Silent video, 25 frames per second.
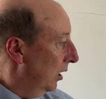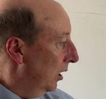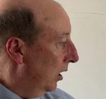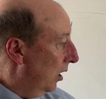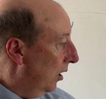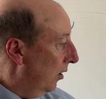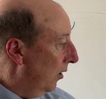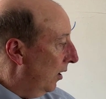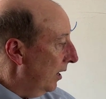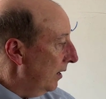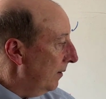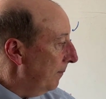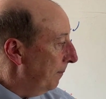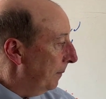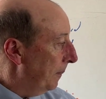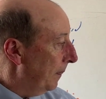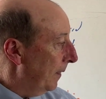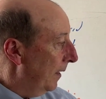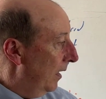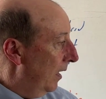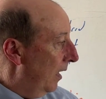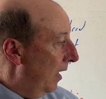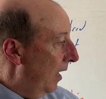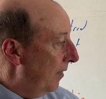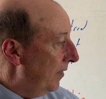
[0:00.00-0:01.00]
All right,
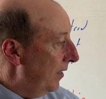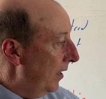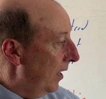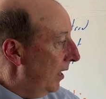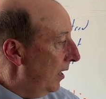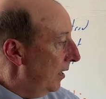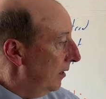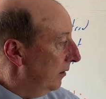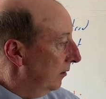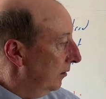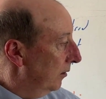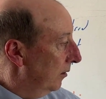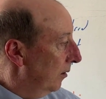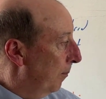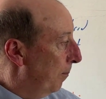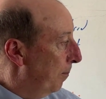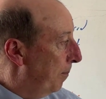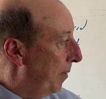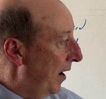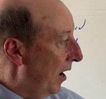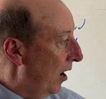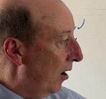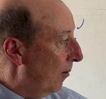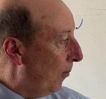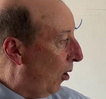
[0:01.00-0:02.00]
and then
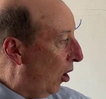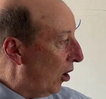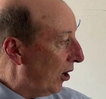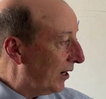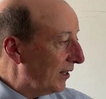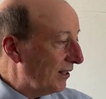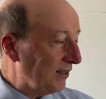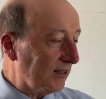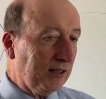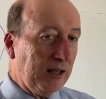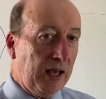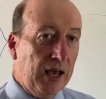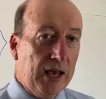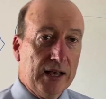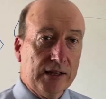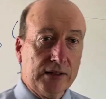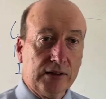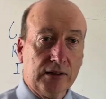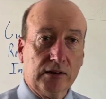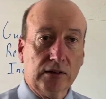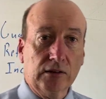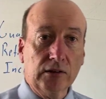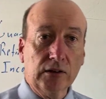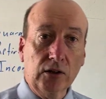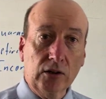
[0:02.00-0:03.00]
bear markets
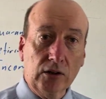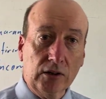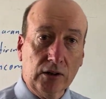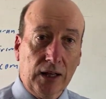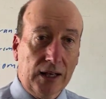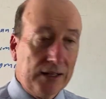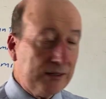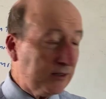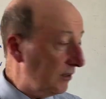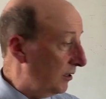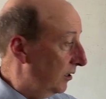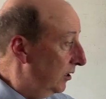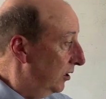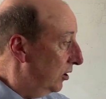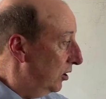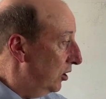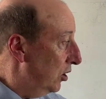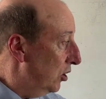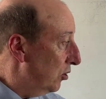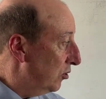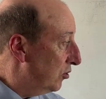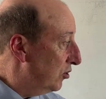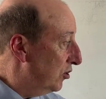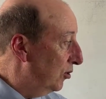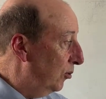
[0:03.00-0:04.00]
last a little less than a
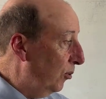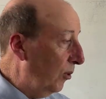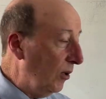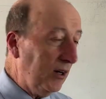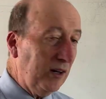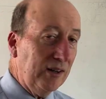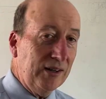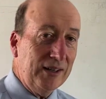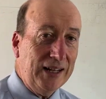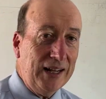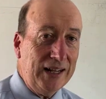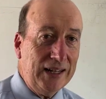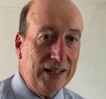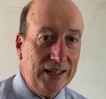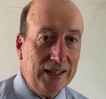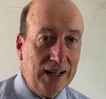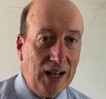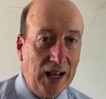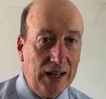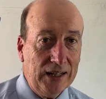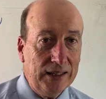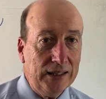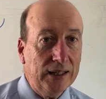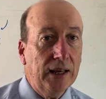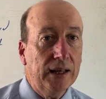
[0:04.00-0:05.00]
year,
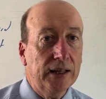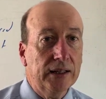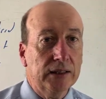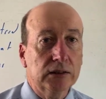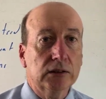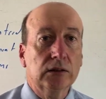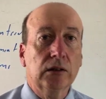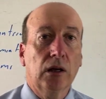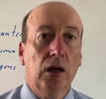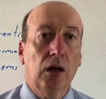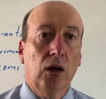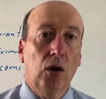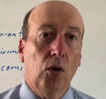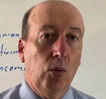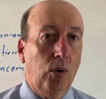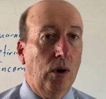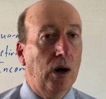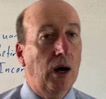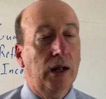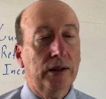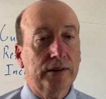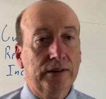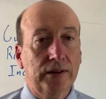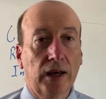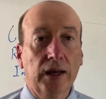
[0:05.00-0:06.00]
289 days.
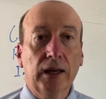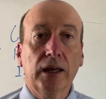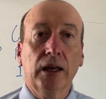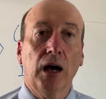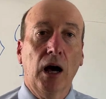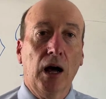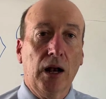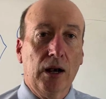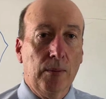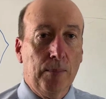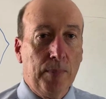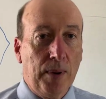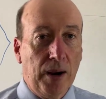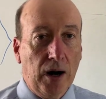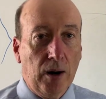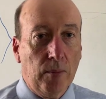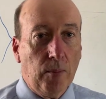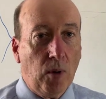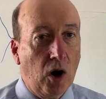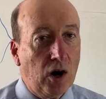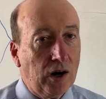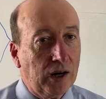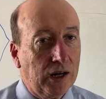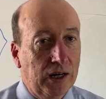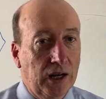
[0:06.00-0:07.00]
Well, I'll tell you, on a bear
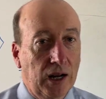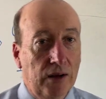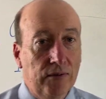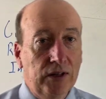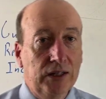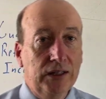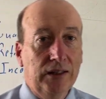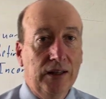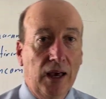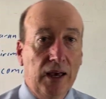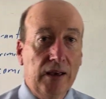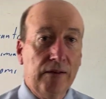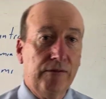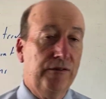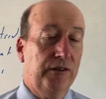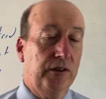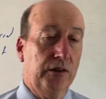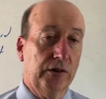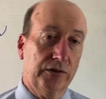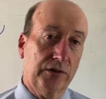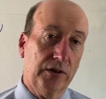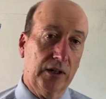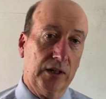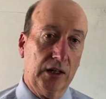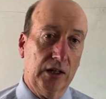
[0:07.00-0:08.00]
market, every day
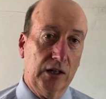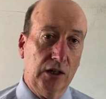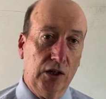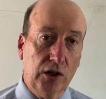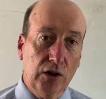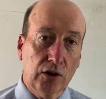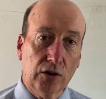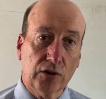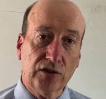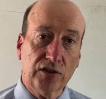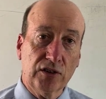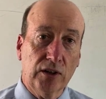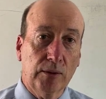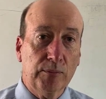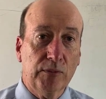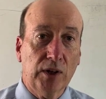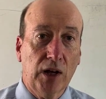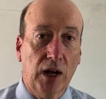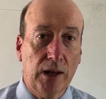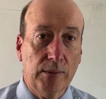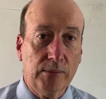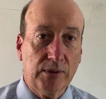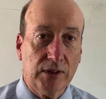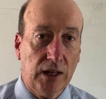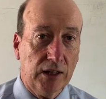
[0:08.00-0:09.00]
feels like a year
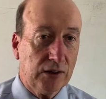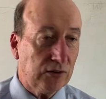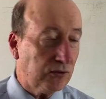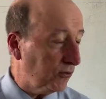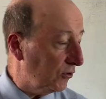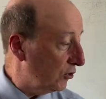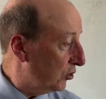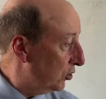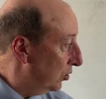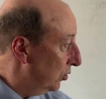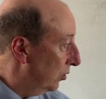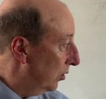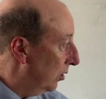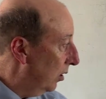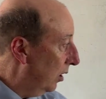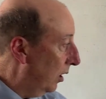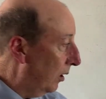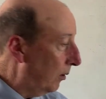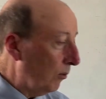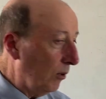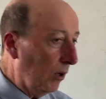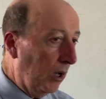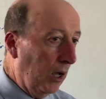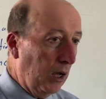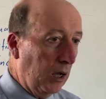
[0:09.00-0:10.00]
sometimes, that's for
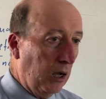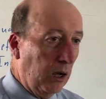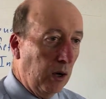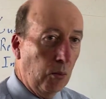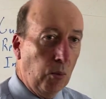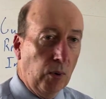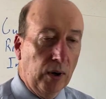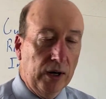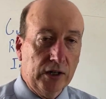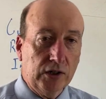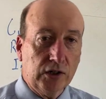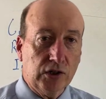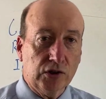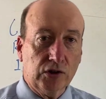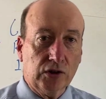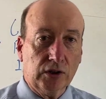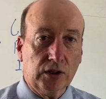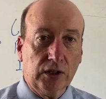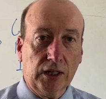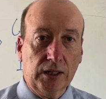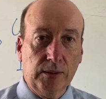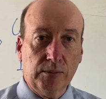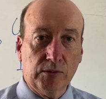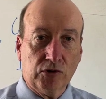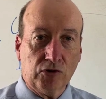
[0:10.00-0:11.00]
sure, when it
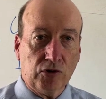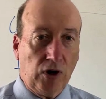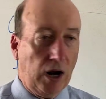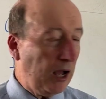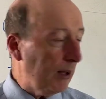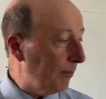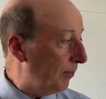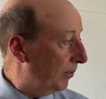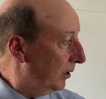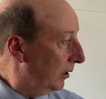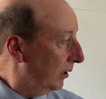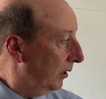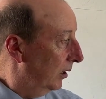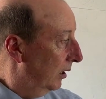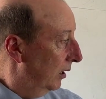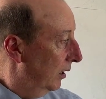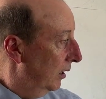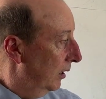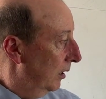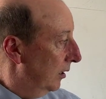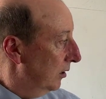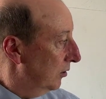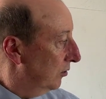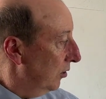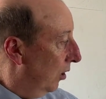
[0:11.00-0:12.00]
just keeps dropping.
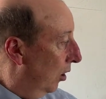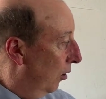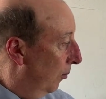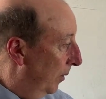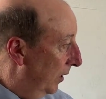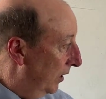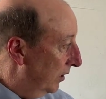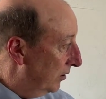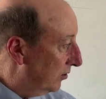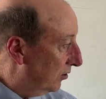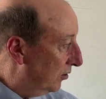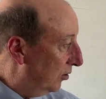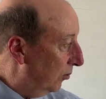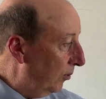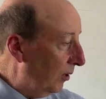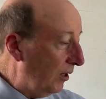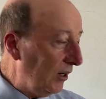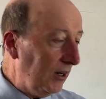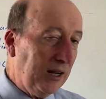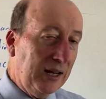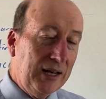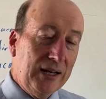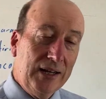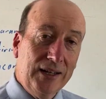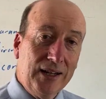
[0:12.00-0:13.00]
So, but it's
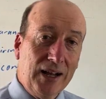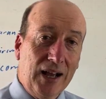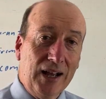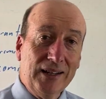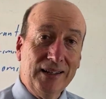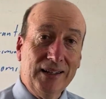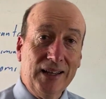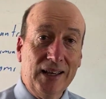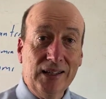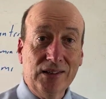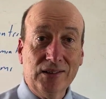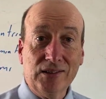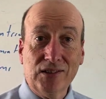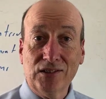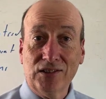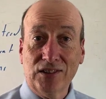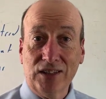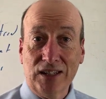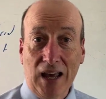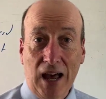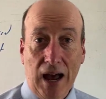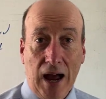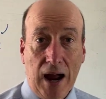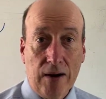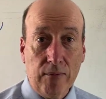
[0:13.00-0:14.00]
289 days is
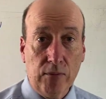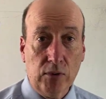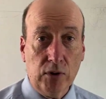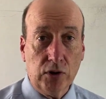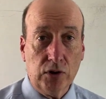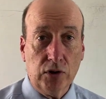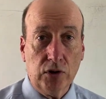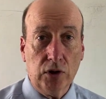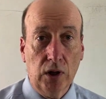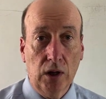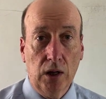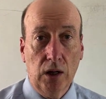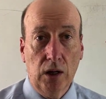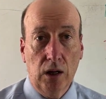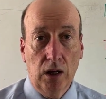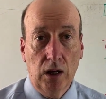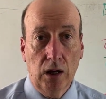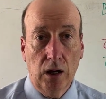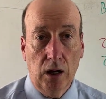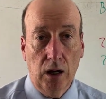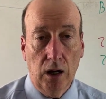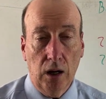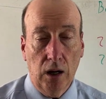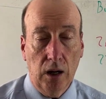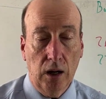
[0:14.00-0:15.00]
the average
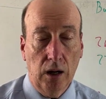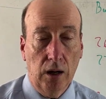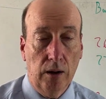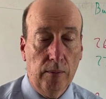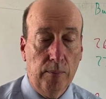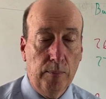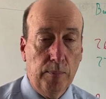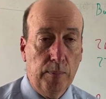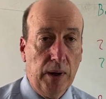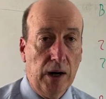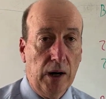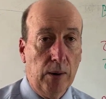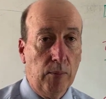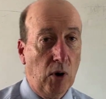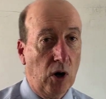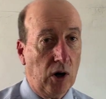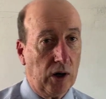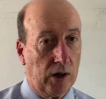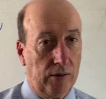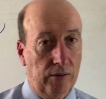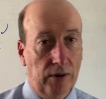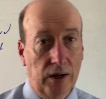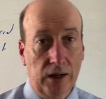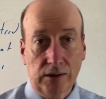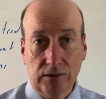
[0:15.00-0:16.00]
bear
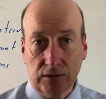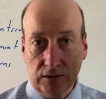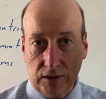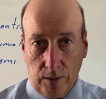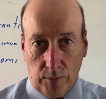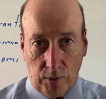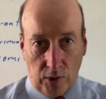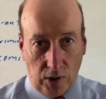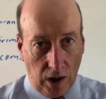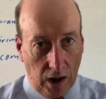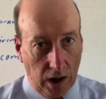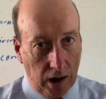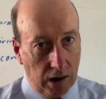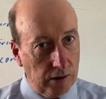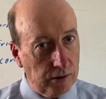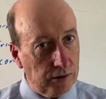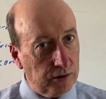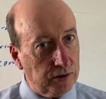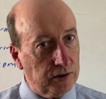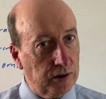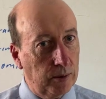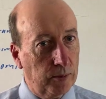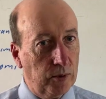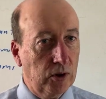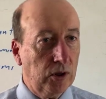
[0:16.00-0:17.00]
market, right? Some are higher,
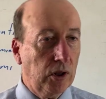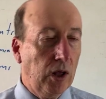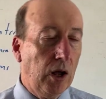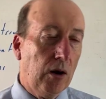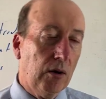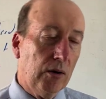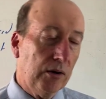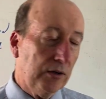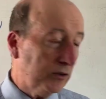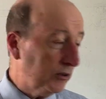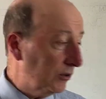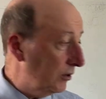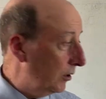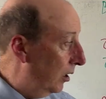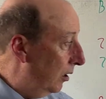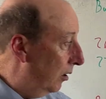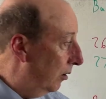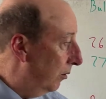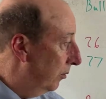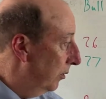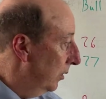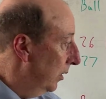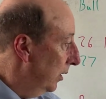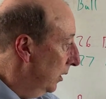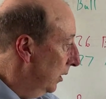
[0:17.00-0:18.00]
some are lower.
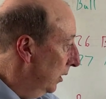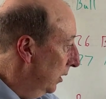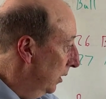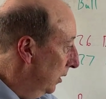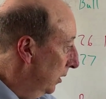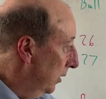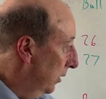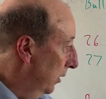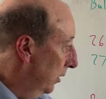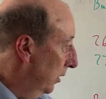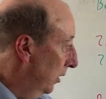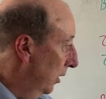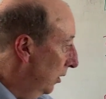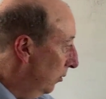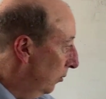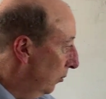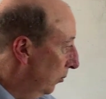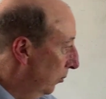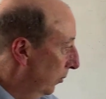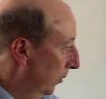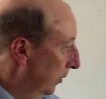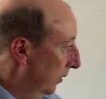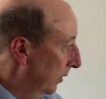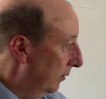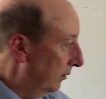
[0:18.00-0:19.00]
So, we
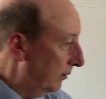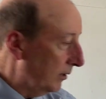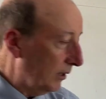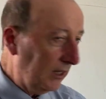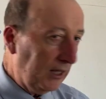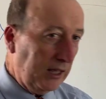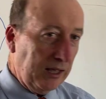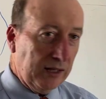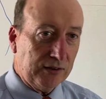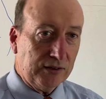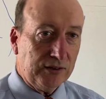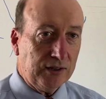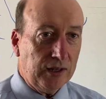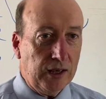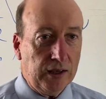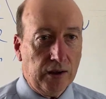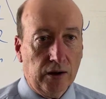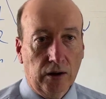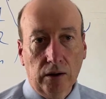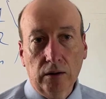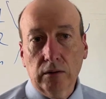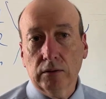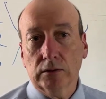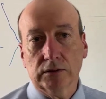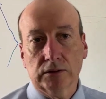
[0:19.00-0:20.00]
can't say,
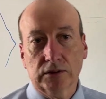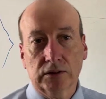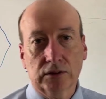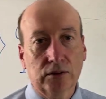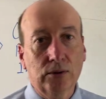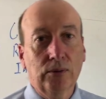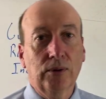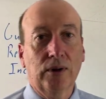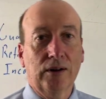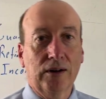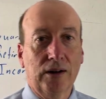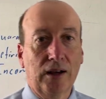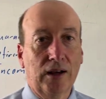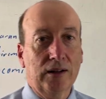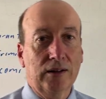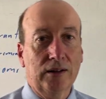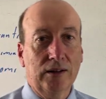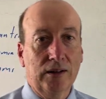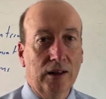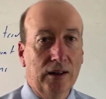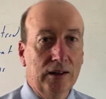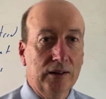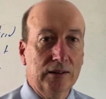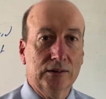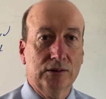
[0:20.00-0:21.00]
oh, it's 290
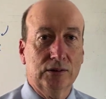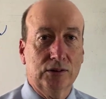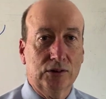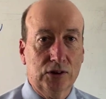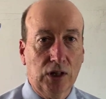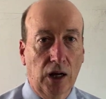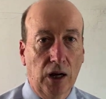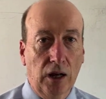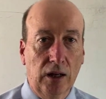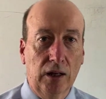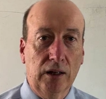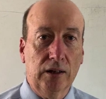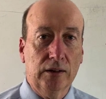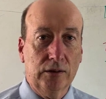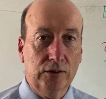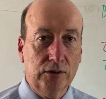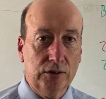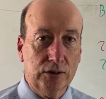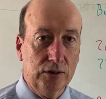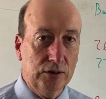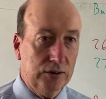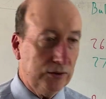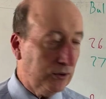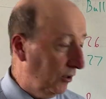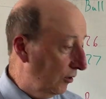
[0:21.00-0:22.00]
days. John, you
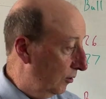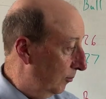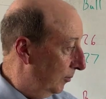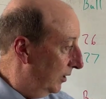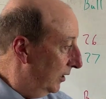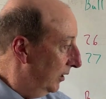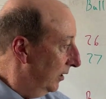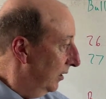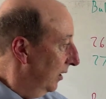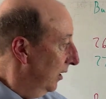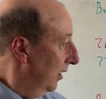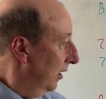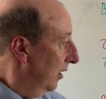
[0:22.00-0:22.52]
should have told me.